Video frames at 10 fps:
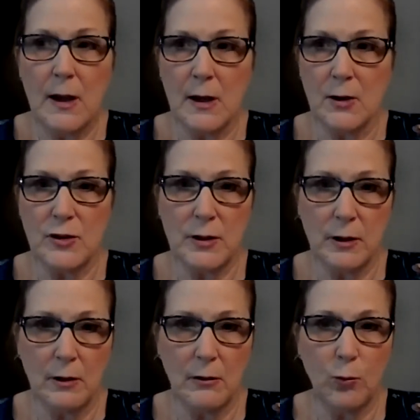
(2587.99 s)

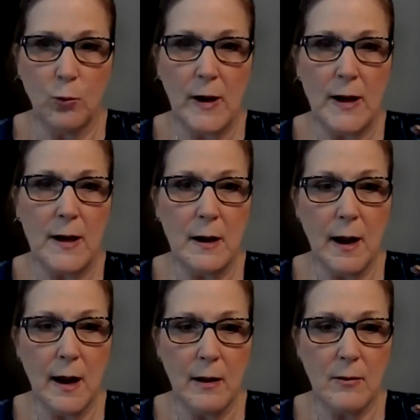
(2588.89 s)
until
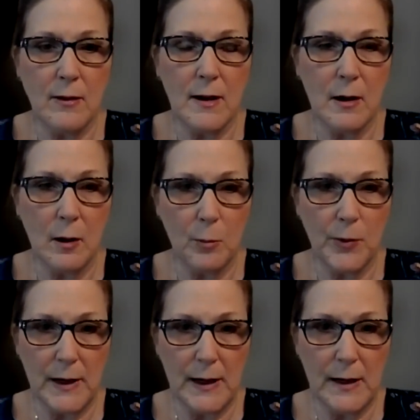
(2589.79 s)
we as a
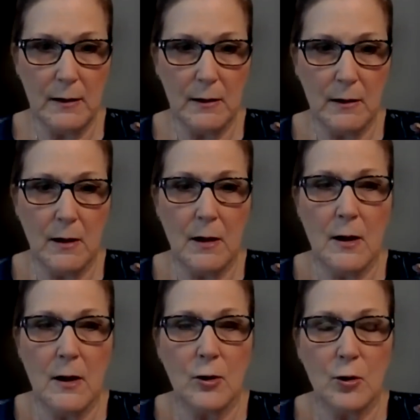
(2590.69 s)
company
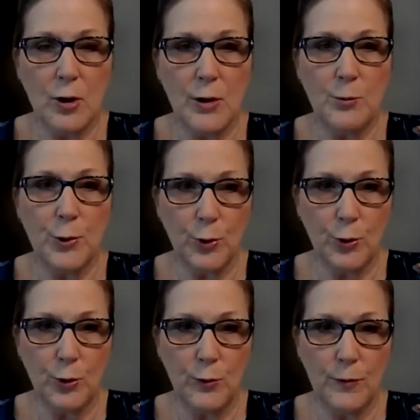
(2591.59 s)
could
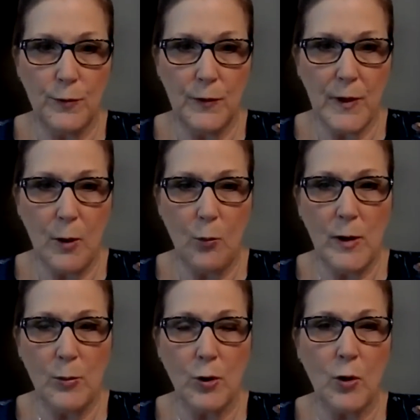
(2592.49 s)
prove that
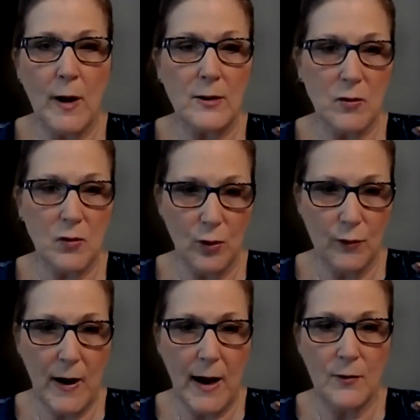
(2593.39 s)
we were going to
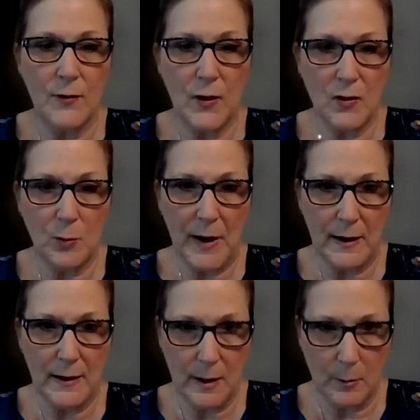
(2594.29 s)
survive this
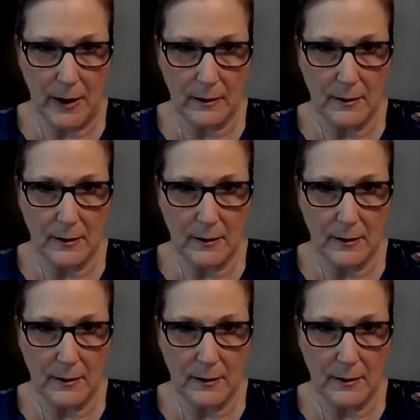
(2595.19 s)
pandemic.